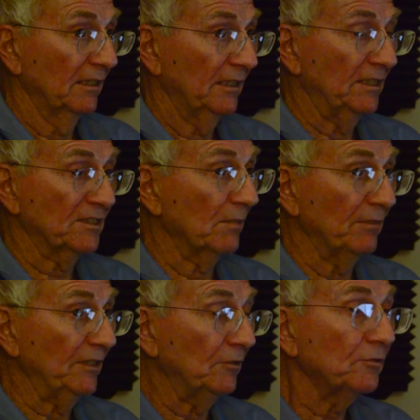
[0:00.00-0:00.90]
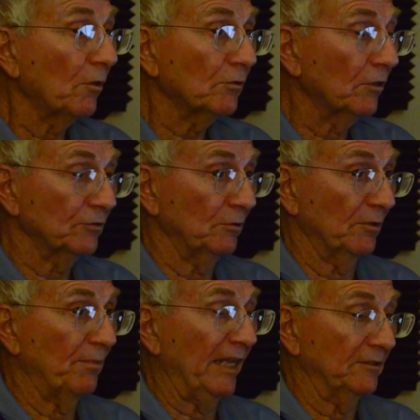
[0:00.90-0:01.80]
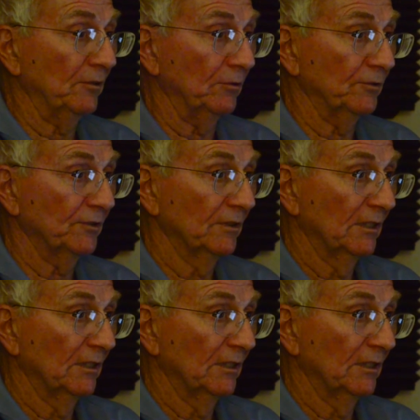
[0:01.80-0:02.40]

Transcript: He's somebody you don't go to with bad news.